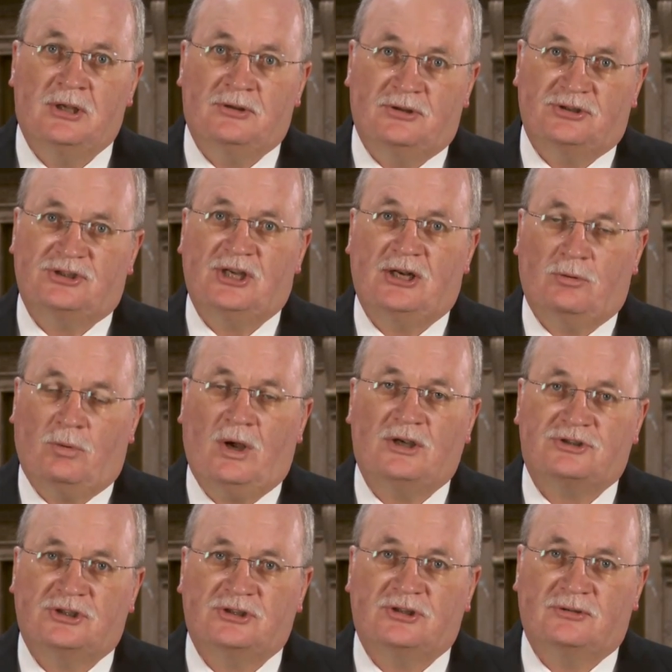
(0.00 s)
the state of
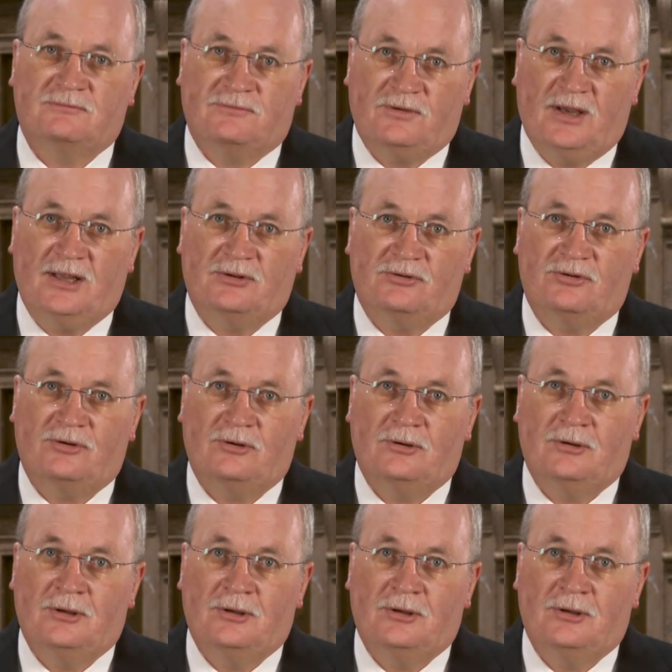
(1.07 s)
Washington funds.